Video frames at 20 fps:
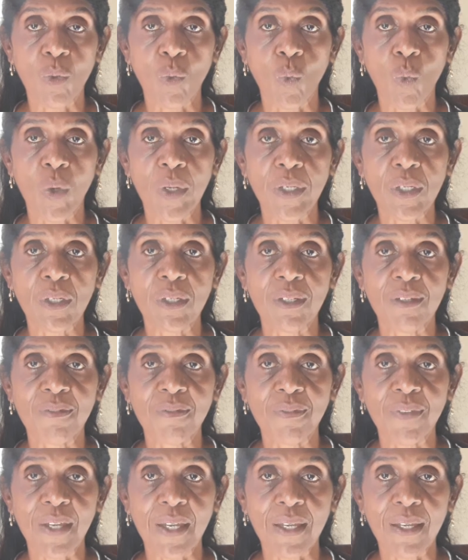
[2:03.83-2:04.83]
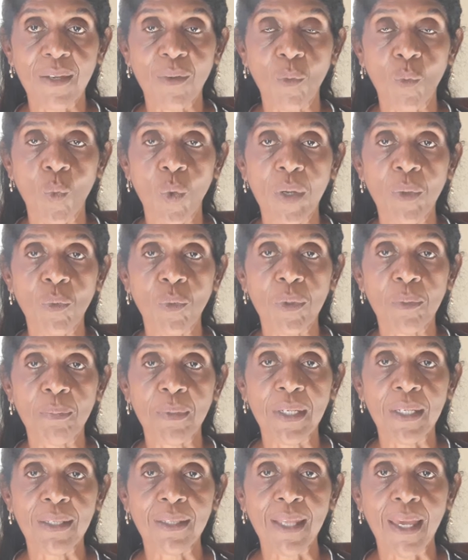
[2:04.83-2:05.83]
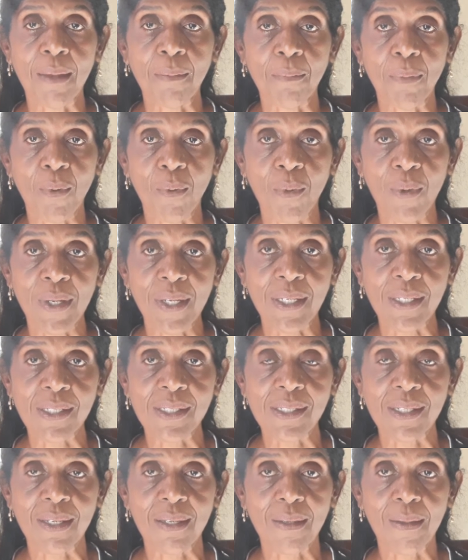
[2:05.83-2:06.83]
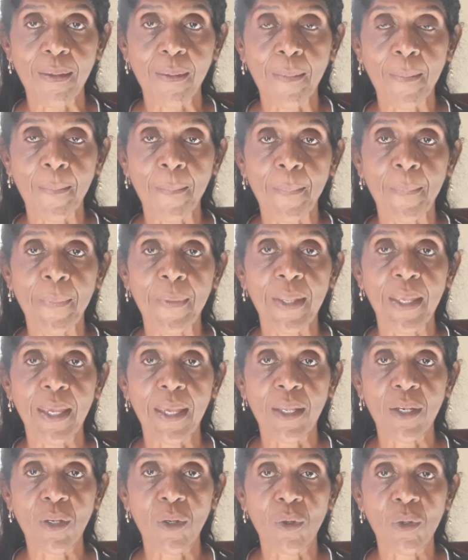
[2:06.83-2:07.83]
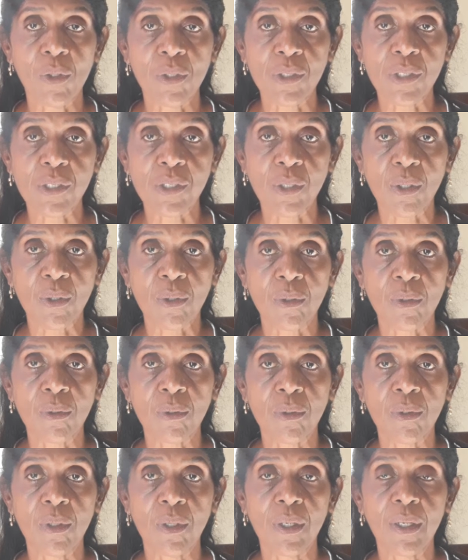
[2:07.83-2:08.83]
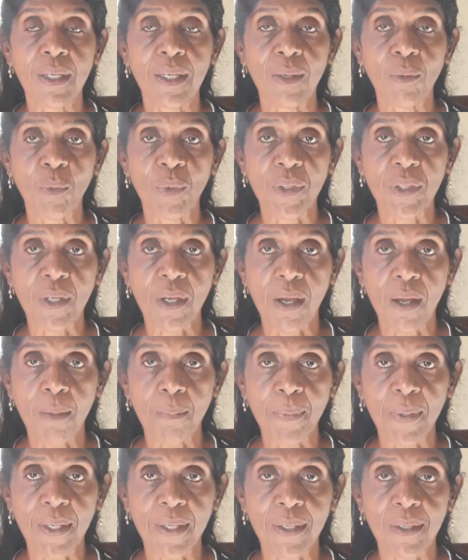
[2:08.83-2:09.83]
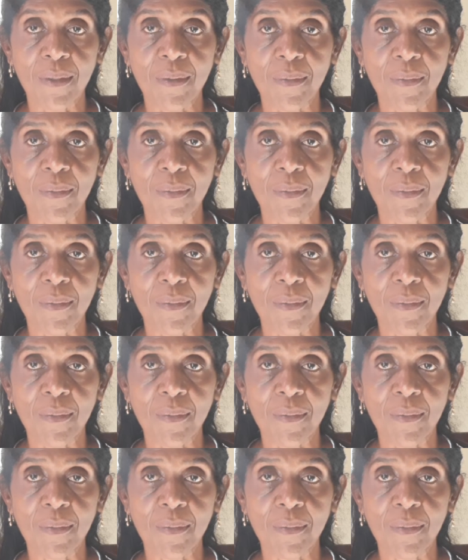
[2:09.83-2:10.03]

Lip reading: What could affect, what would be that point? And also with cupping.